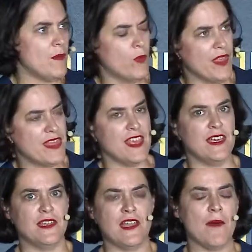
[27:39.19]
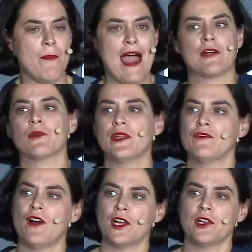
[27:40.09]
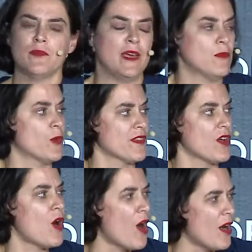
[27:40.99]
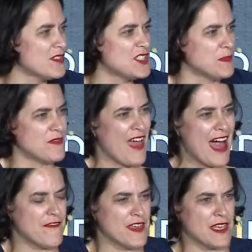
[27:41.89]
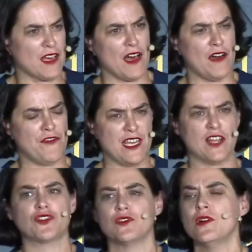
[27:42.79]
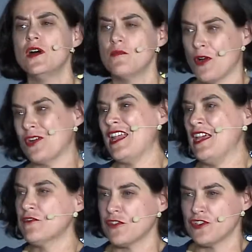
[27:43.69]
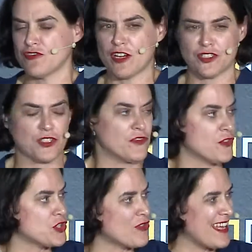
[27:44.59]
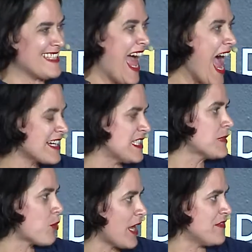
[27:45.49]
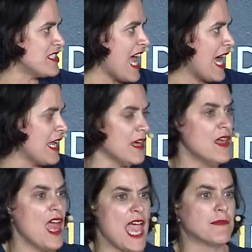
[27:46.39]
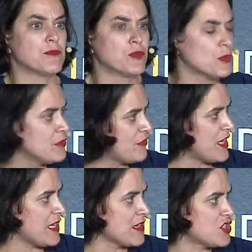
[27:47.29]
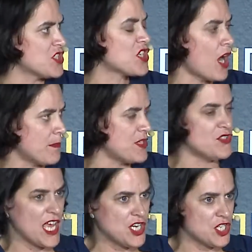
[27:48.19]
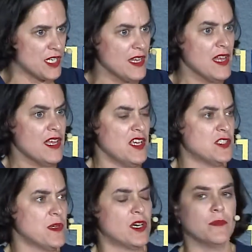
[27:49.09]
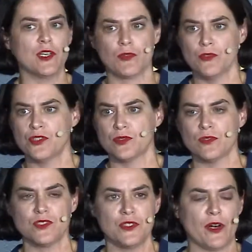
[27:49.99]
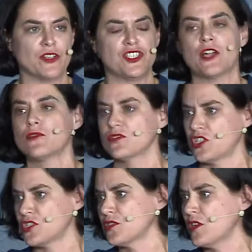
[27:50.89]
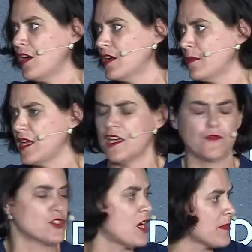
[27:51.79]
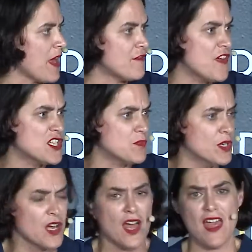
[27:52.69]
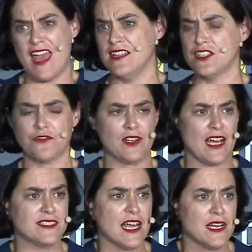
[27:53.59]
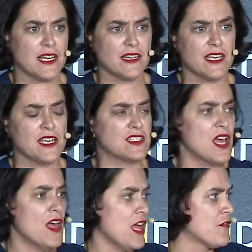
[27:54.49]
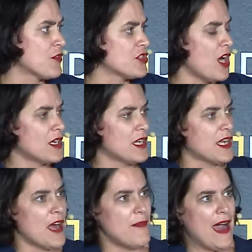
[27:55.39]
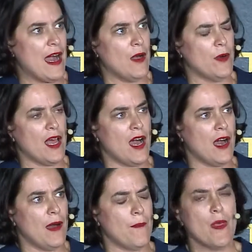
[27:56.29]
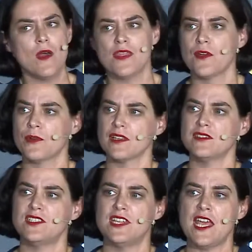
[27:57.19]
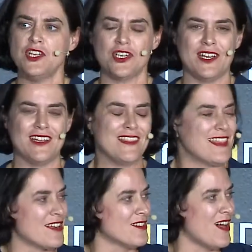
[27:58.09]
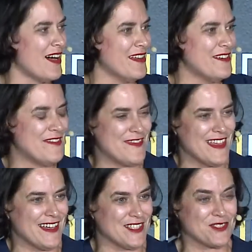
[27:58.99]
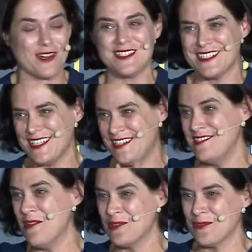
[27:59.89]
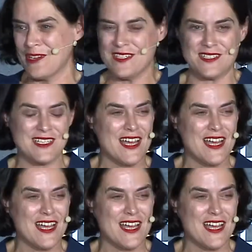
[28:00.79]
within a macro environment where the concept of having a financial market infrastructure for transacting private data and proving just computation is becoming crucial to our general digital economy. If we're talking about Facebook and different identity leaks, if we're talking about the realization that a lot of the trusted notaries